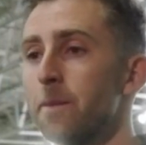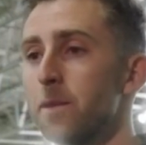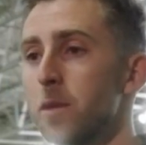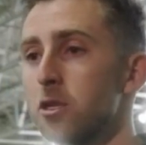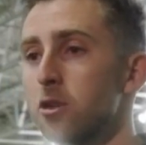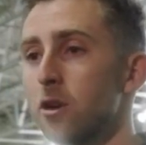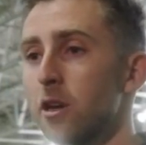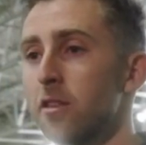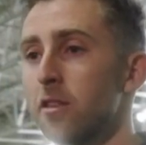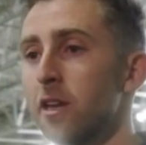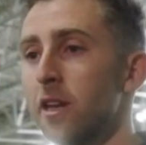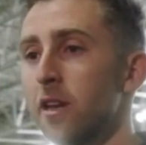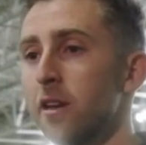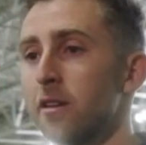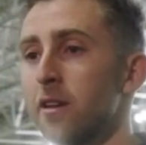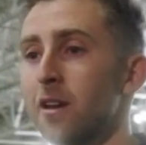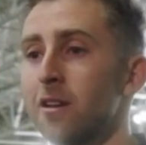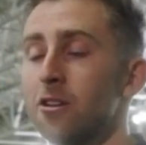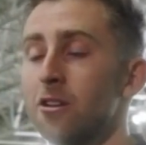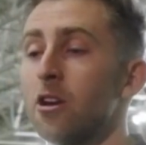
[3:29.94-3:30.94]
So I think,
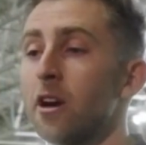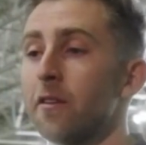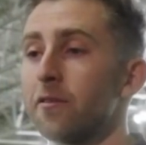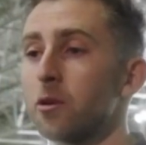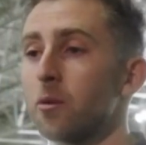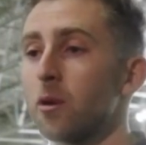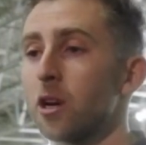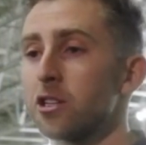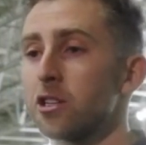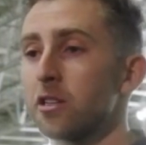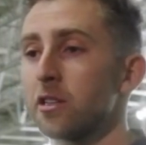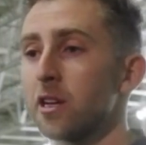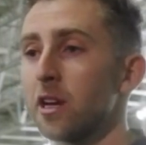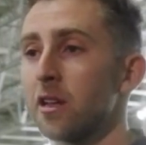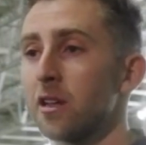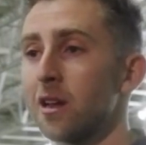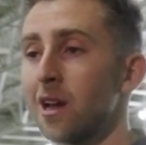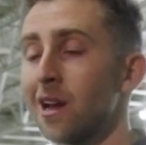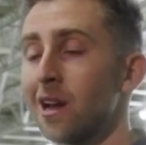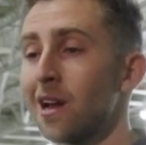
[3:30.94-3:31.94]
you know, after watching
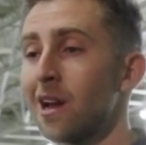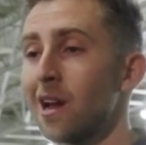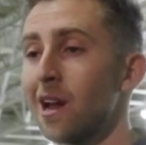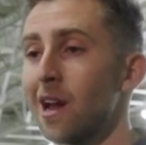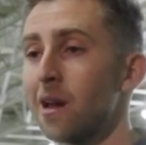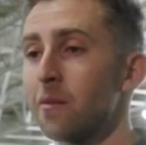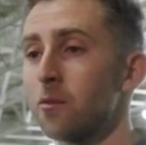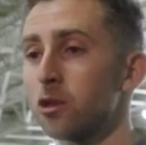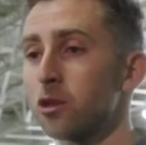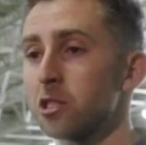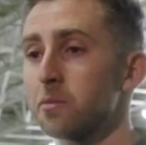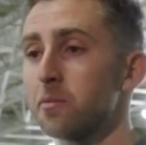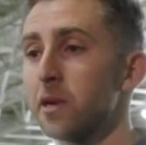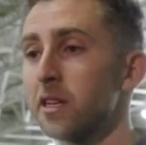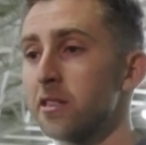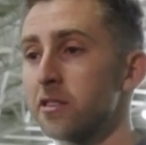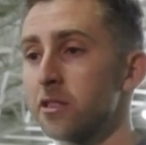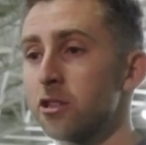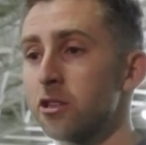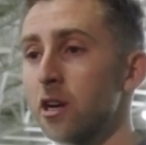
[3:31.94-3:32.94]
that, I had more
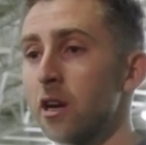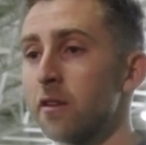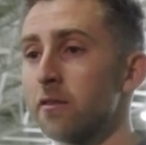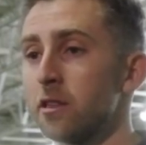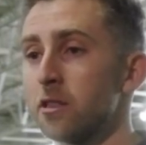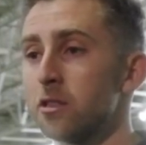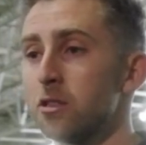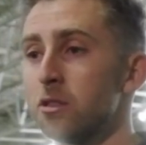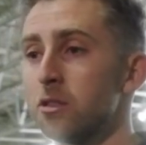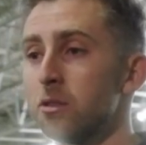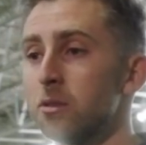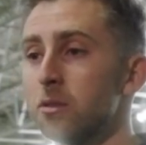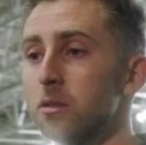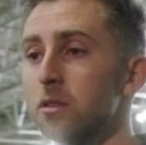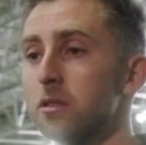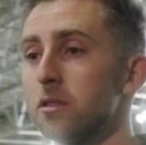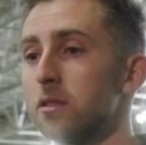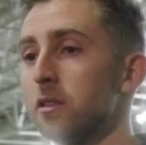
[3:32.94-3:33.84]
space to drive into.